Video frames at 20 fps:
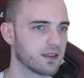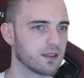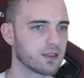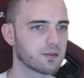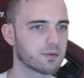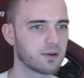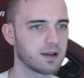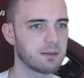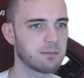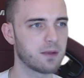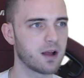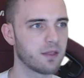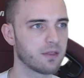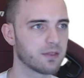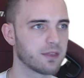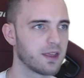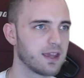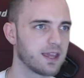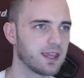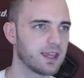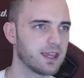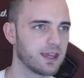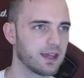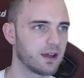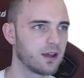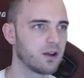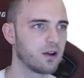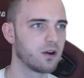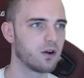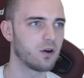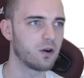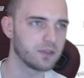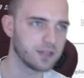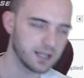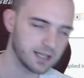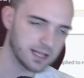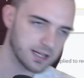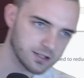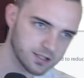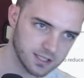The three month here on
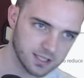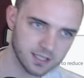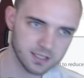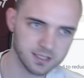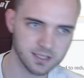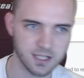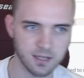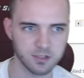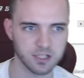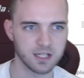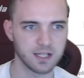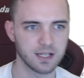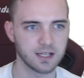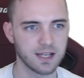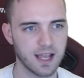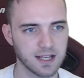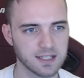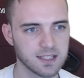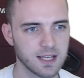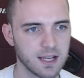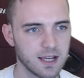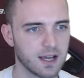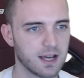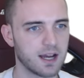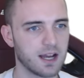the electricity consumption index,